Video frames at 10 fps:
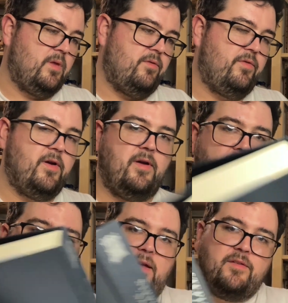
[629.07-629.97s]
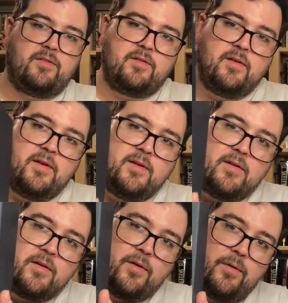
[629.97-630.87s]
Very nice.
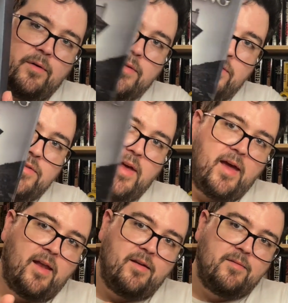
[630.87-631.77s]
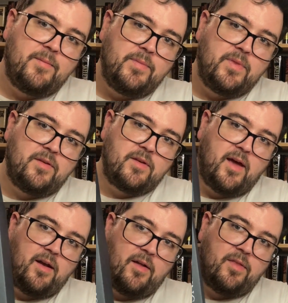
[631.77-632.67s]
Cool design
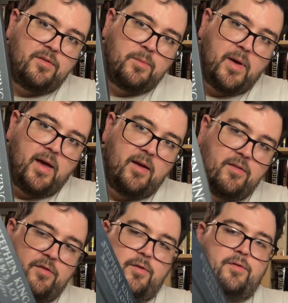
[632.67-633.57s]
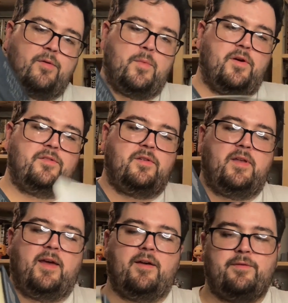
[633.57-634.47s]
on the spine. Shows the Marston
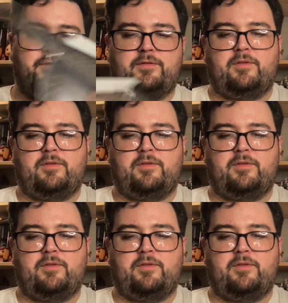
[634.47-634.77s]
house.